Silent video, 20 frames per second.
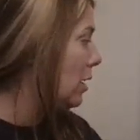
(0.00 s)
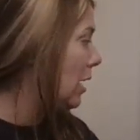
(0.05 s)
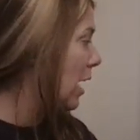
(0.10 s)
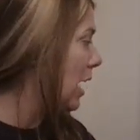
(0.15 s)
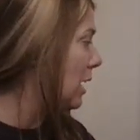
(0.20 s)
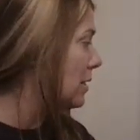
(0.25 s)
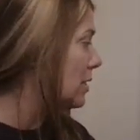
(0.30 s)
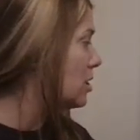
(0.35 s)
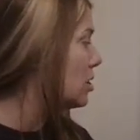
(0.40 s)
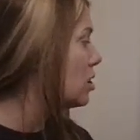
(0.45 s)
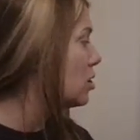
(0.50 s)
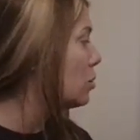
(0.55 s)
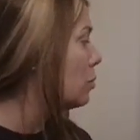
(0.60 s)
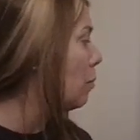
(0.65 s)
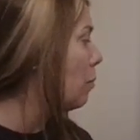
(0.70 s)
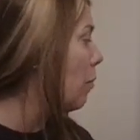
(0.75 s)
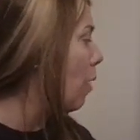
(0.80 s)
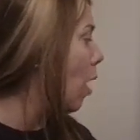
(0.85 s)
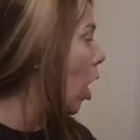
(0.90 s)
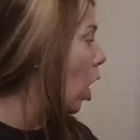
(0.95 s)
It's
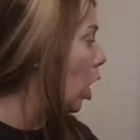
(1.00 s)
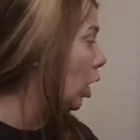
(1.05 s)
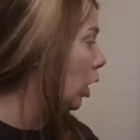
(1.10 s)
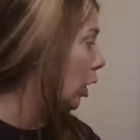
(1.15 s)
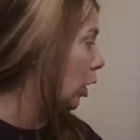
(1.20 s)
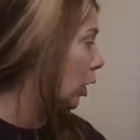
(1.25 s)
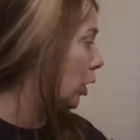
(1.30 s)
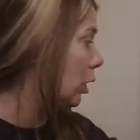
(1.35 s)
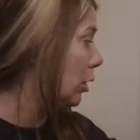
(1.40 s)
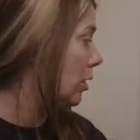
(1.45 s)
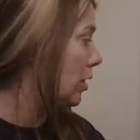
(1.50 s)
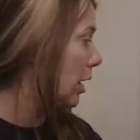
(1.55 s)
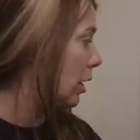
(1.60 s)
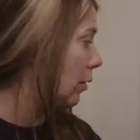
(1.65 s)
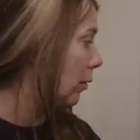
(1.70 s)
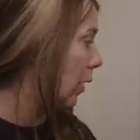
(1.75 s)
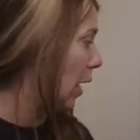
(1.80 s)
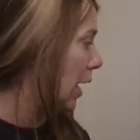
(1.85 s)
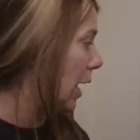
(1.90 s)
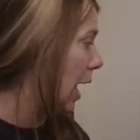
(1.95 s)
smaller than a
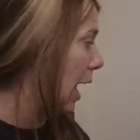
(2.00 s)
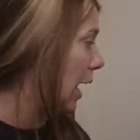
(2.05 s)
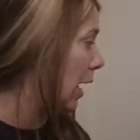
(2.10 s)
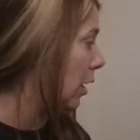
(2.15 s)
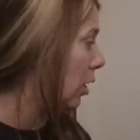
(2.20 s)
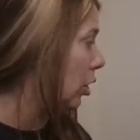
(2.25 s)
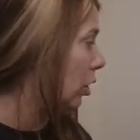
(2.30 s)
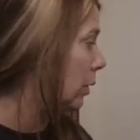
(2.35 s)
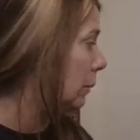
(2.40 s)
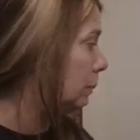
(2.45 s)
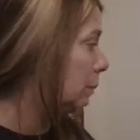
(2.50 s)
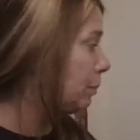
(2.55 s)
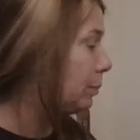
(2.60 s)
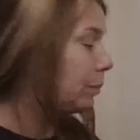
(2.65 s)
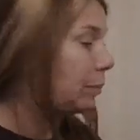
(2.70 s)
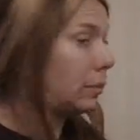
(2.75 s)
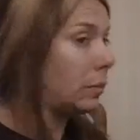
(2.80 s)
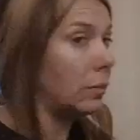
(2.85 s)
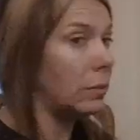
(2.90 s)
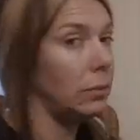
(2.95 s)
right
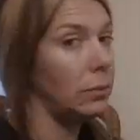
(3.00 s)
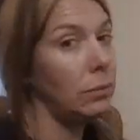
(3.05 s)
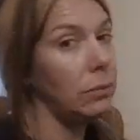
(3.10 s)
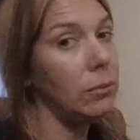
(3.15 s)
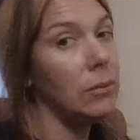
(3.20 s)
angle.